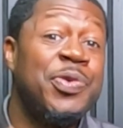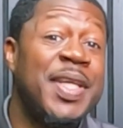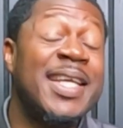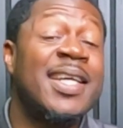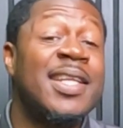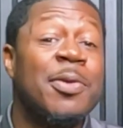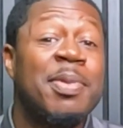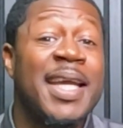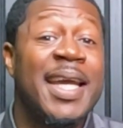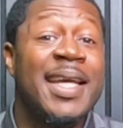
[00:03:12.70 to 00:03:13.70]
need a clear
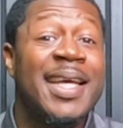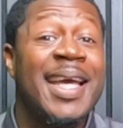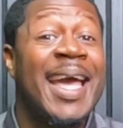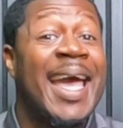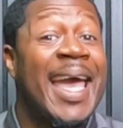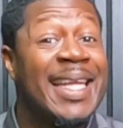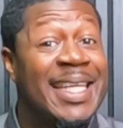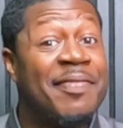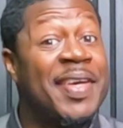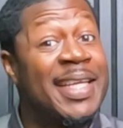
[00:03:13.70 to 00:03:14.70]
plan, a
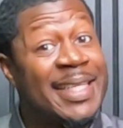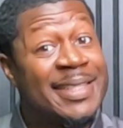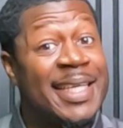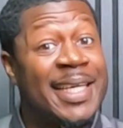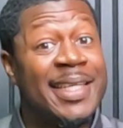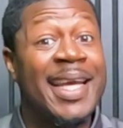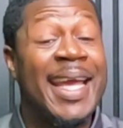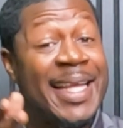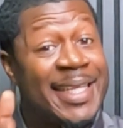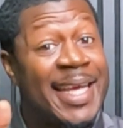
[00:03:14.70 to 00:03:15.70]
live-in intent,
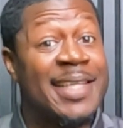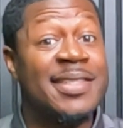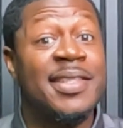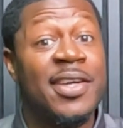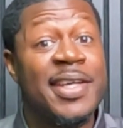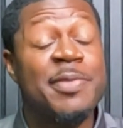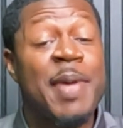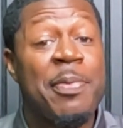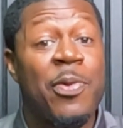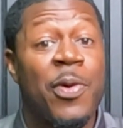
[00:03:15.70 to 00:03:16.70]
and yes, there is
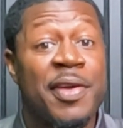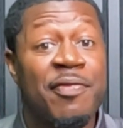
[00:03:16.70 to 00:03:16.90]
paperwork